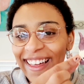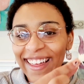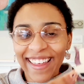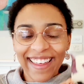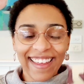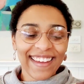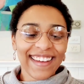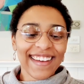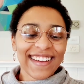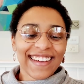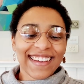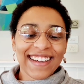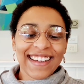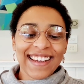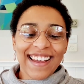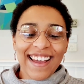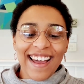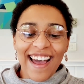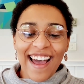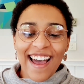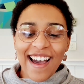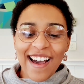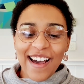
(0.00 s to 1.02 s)

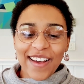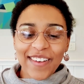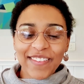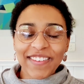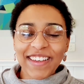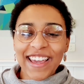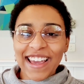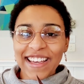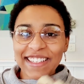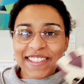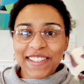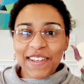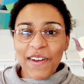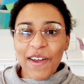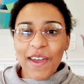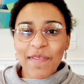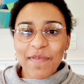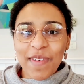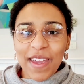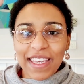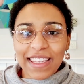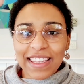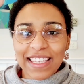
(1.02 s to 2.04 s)
Yeah, so I
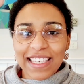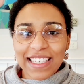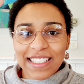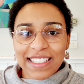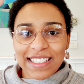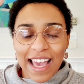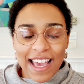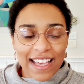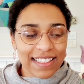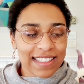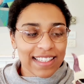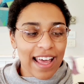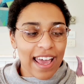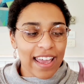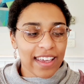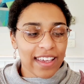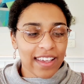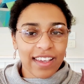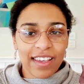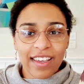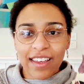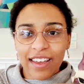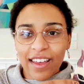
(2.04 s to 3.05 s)
made this as like
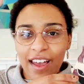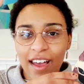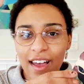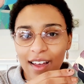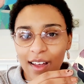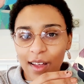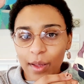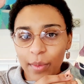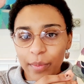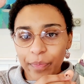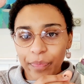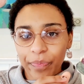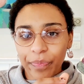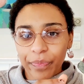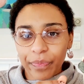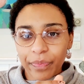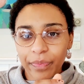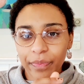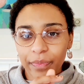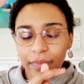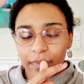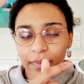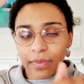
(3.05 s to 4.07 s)
a
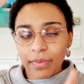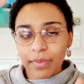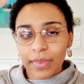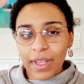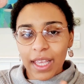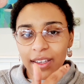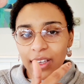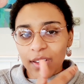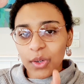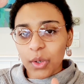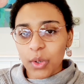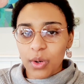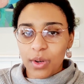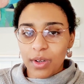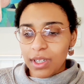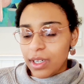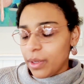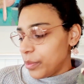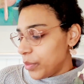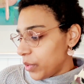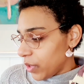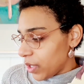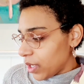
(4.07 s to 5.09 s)

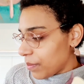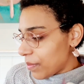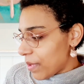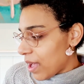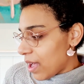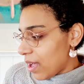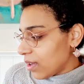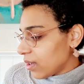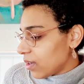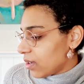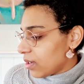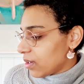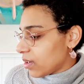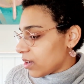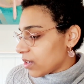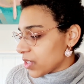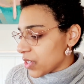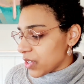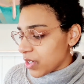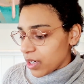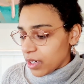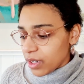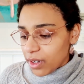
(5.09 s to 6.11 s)
corner bookmark. I'll
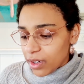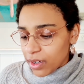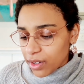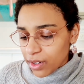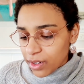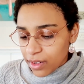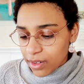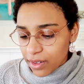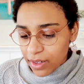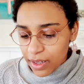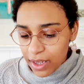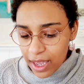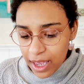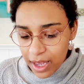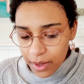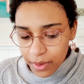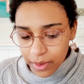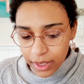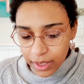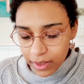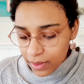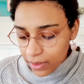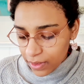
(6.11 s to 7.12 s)
show you how
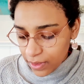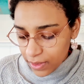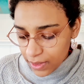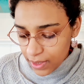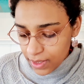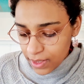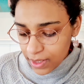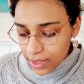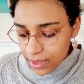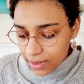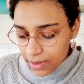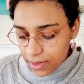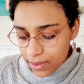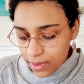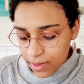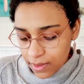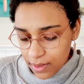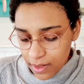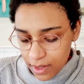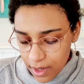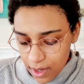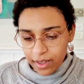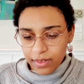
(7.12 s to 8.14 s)
it sits.
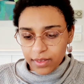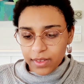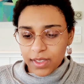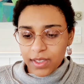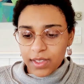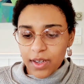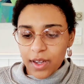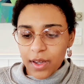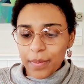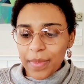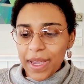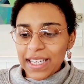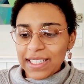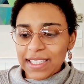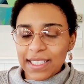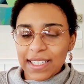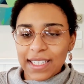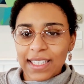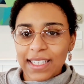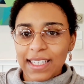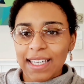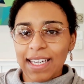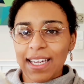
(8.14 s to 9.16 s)
So
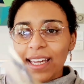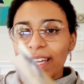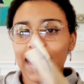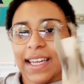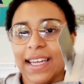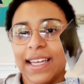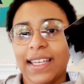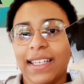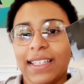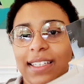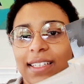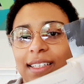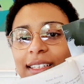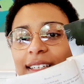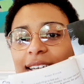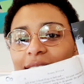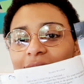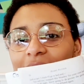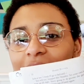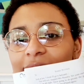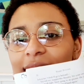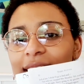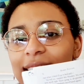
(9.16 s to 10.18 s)
basically it
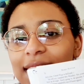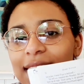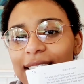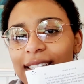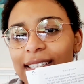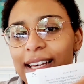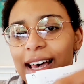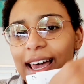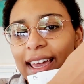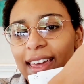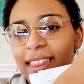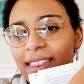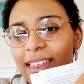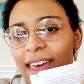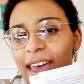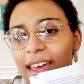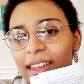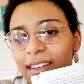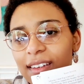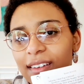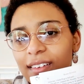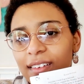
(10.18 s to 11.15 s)
sits like that,